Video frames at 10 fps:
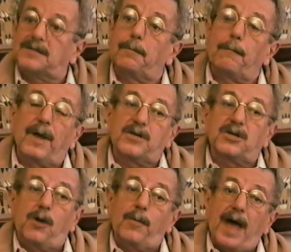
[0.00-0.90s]
wasn't.
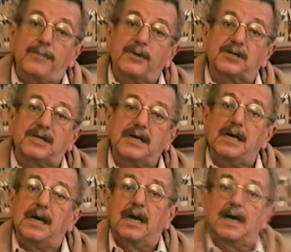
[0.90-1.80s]
But Joe Papp, you
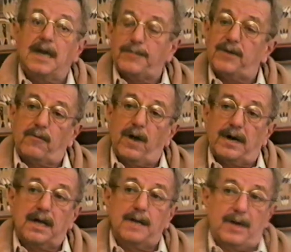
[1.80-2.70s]
see, kept it running.